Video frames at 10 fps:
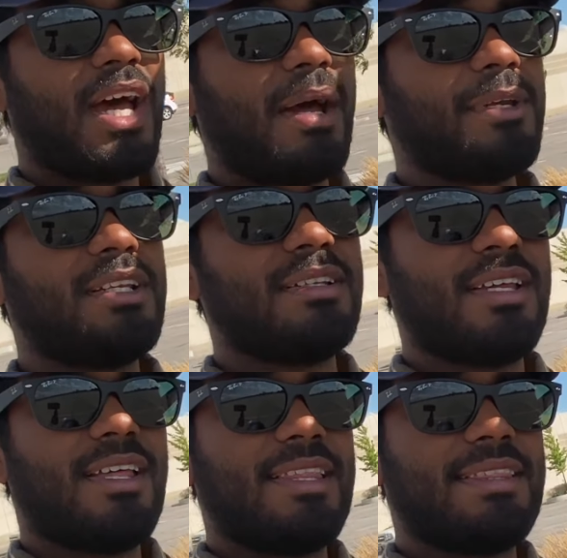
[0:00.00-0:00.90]
I mean,
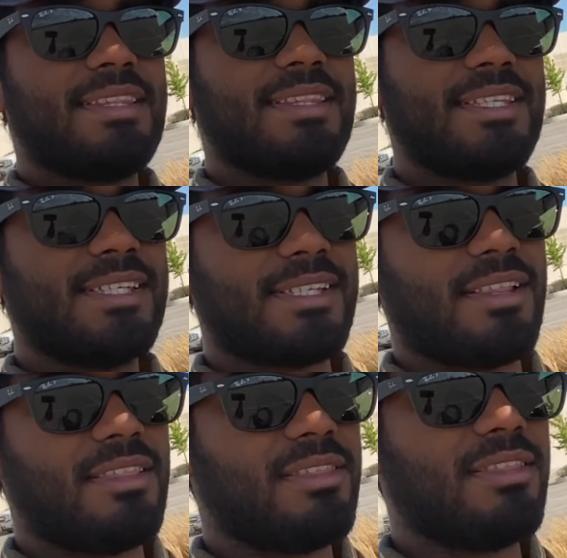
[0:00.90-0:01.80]
this is a
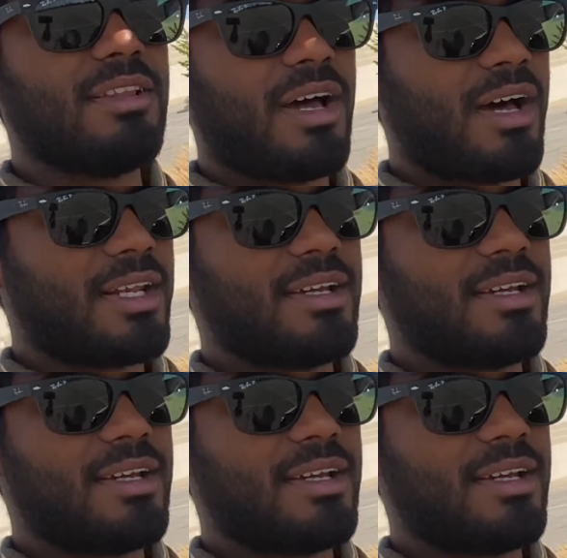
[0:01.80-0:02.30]
lot